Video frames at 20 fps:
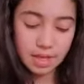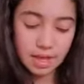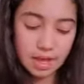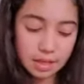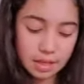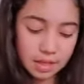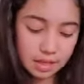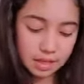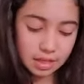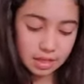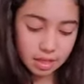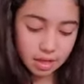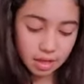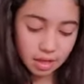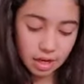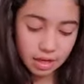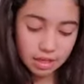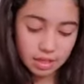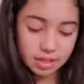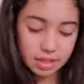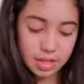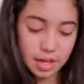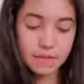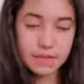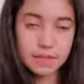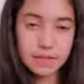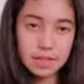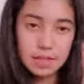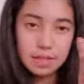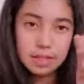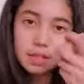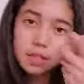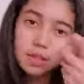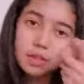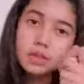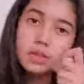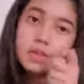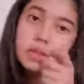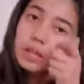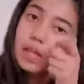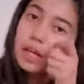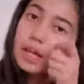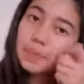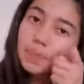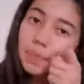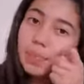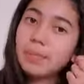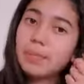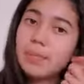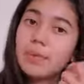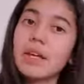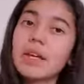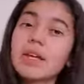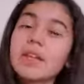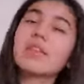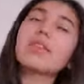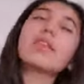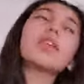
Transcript: And then here I just have this little like like